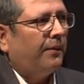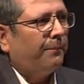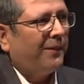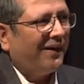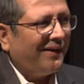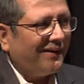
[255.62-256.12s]

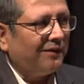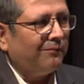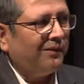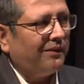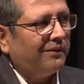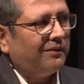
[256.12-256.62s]

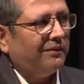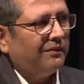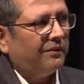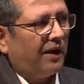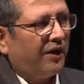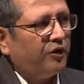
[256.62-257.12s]
predictably
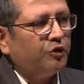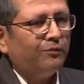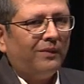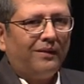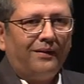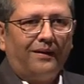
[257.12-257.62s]

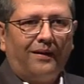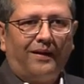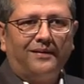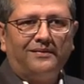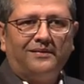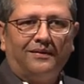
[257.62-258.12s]
Ayushman
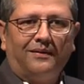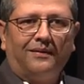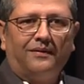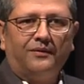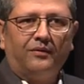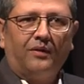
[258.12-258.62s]
has
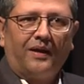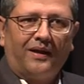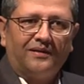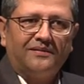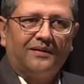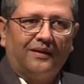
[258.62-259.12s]

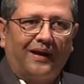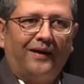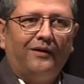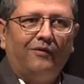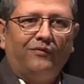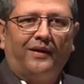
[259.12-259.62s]

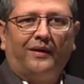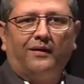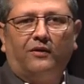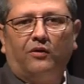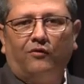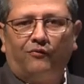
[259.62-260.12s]
kind of
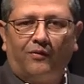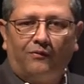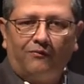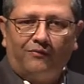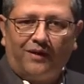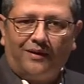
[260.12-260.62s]
taken off
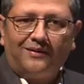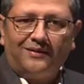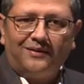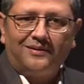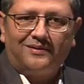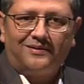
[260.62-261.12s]
from where
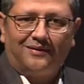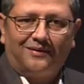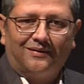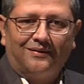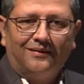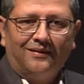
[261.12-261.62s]
these
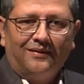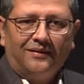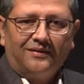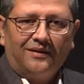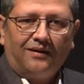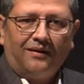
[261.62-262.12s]

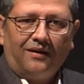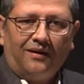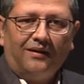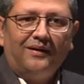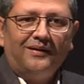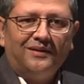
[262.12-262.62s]

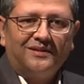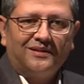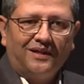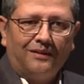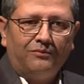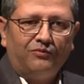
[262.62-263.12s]
earlier
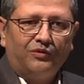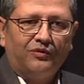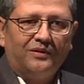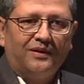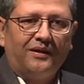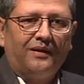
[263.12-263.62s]
schemes which
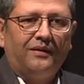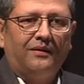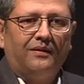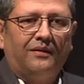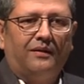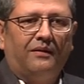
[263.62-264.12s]
were there
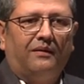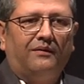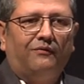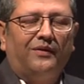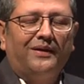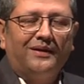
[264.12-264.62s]
in
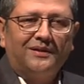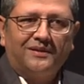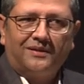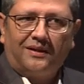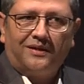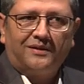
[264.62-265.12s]
various
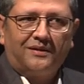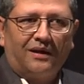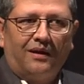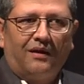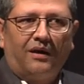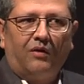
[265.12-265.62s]
states,
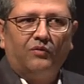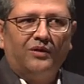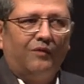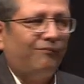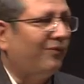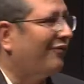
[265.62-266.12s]
how they
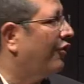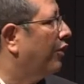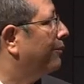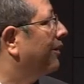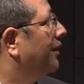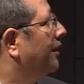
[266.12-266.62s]
have performed.